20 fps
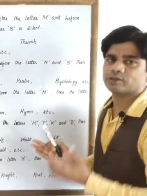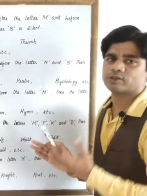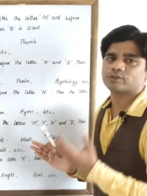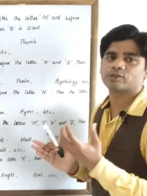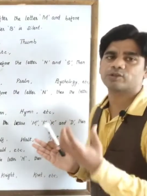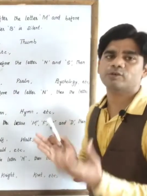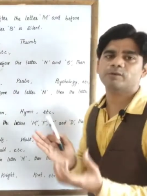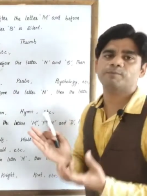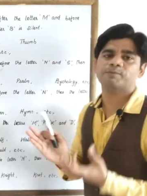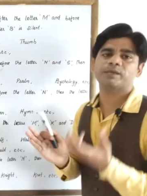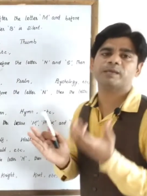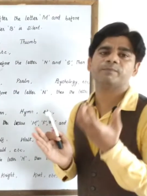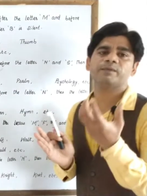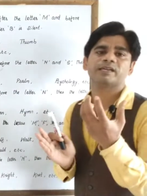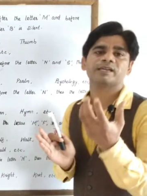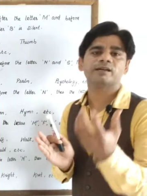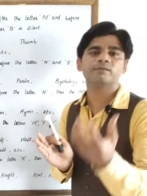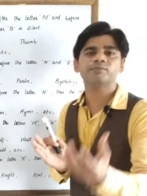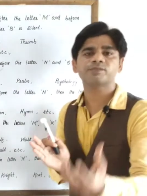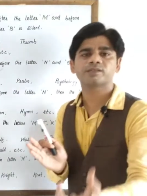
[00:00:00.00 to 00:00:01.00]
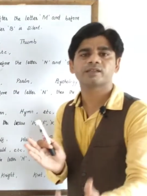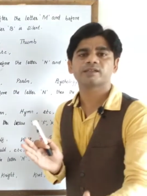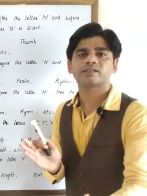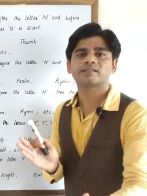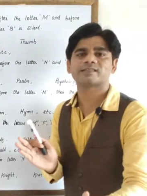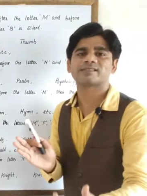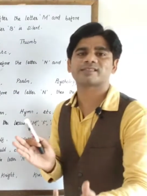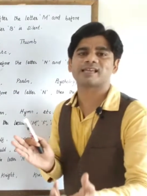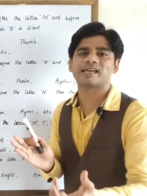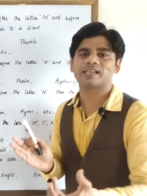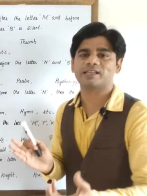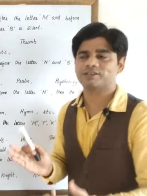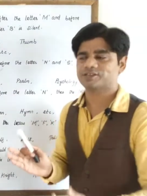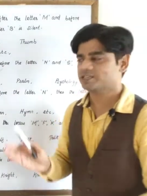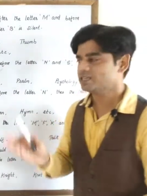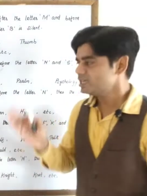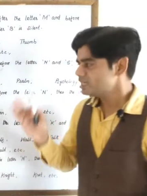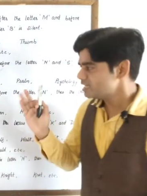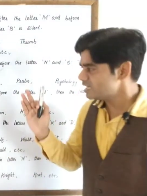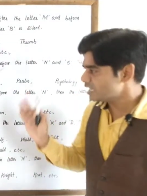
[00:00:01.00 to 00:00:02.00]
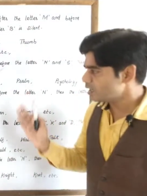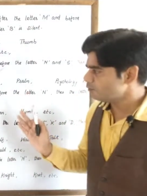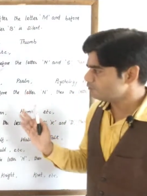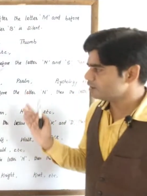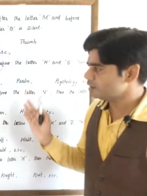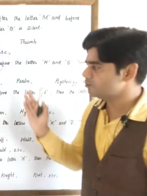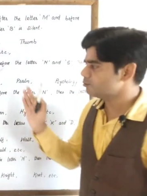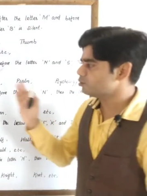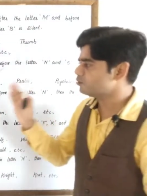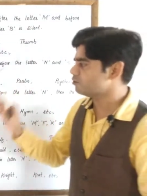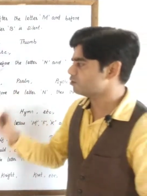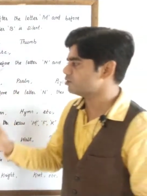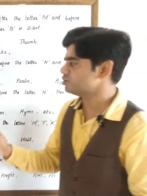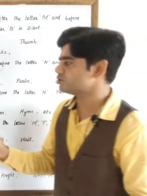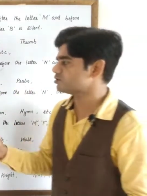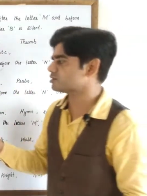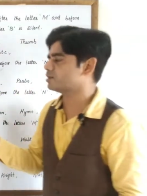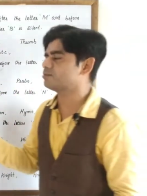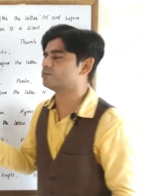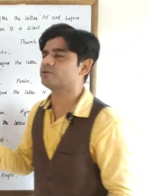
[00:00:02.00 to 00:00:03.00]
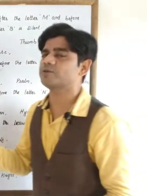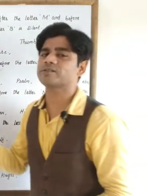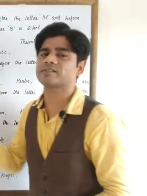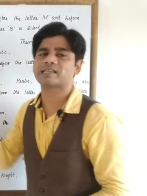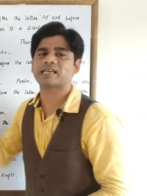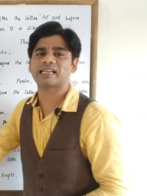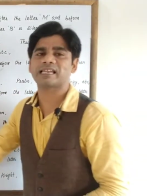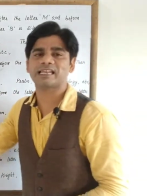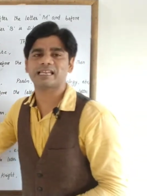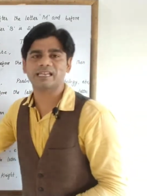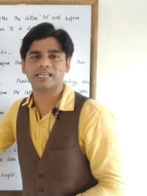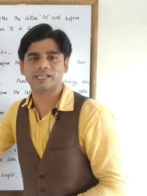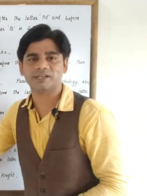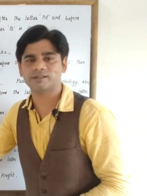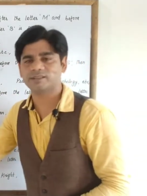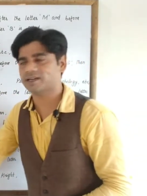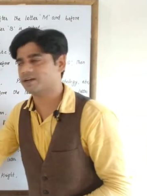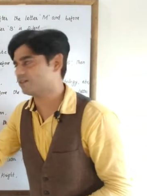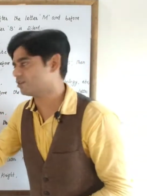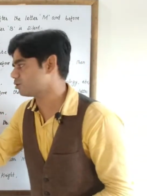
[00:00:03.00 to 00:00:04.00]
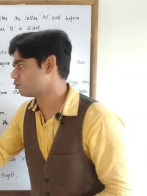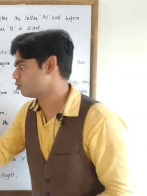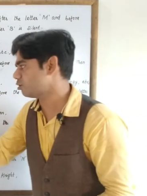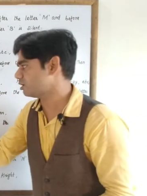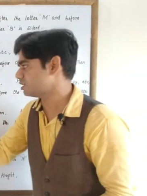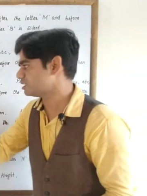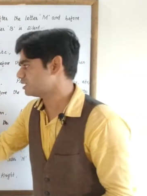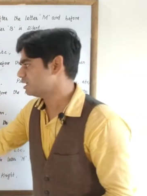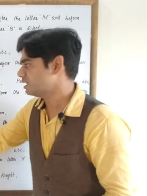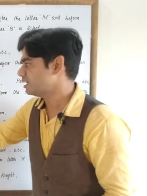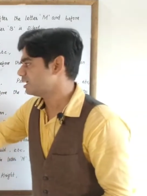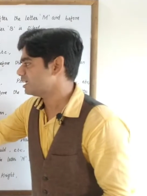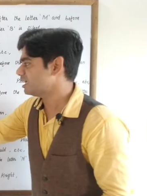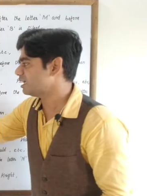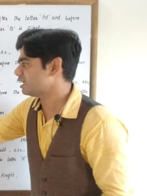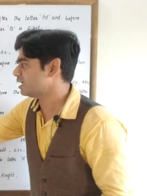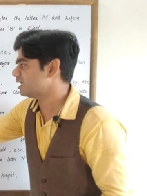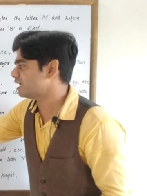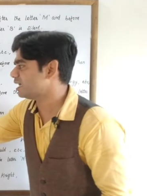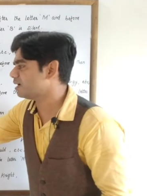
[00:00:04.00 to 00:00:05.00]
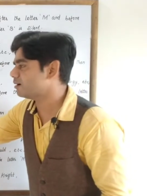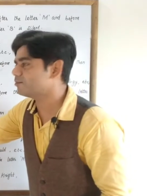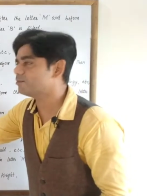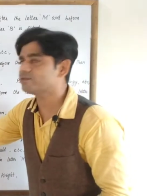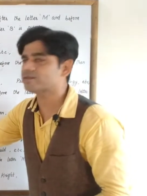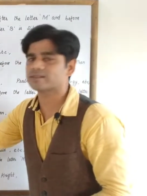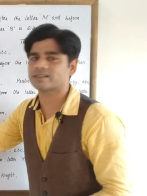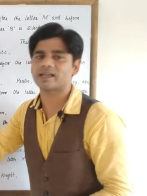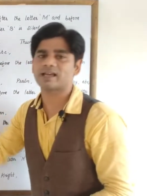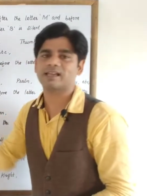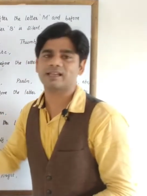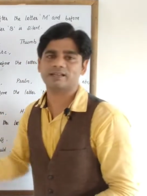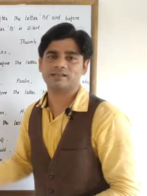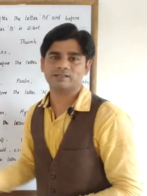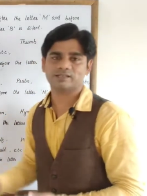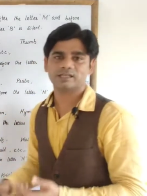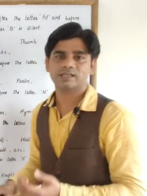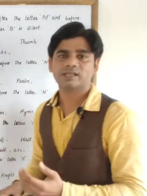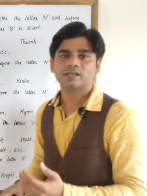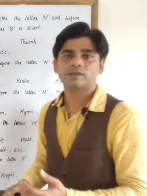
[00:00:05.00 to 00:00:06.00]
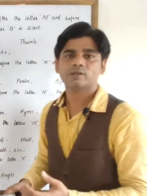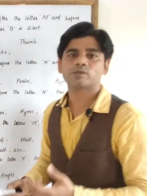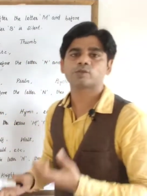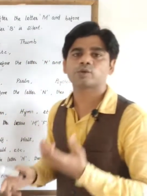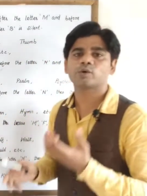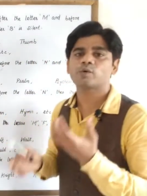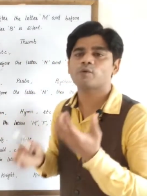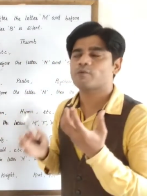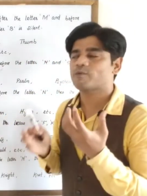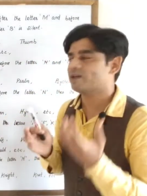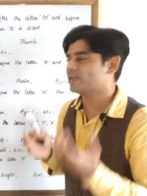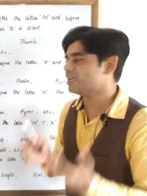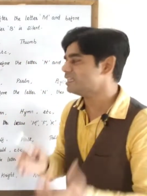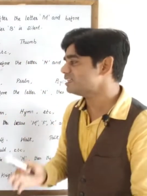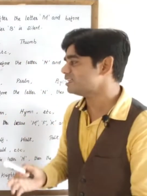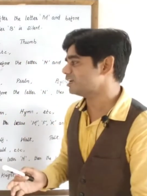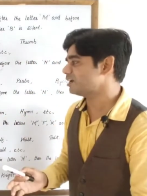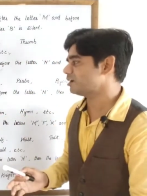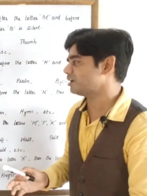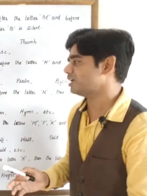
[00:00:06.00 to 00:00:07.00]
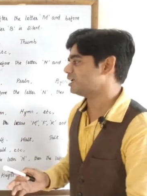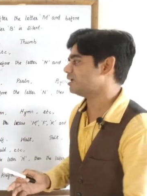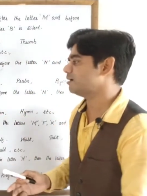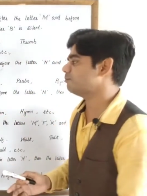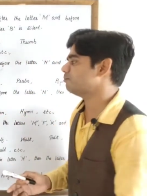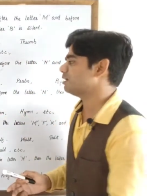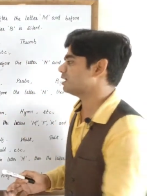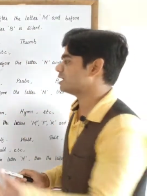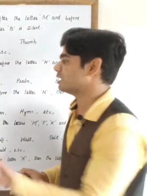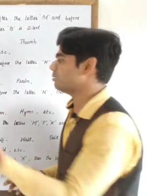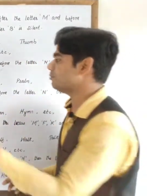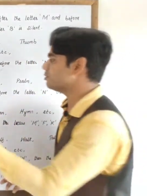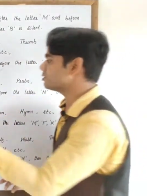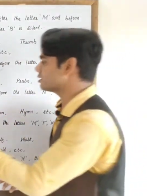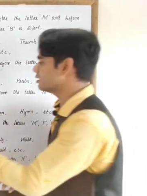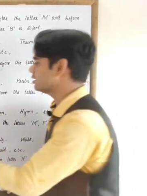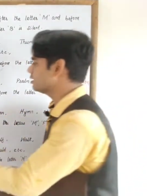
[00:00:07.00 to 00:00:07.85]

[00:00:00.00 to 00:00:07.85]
So P becomes silent. Now we'll move on to some more silent letter. That is what? M silent. So when the letter M becomes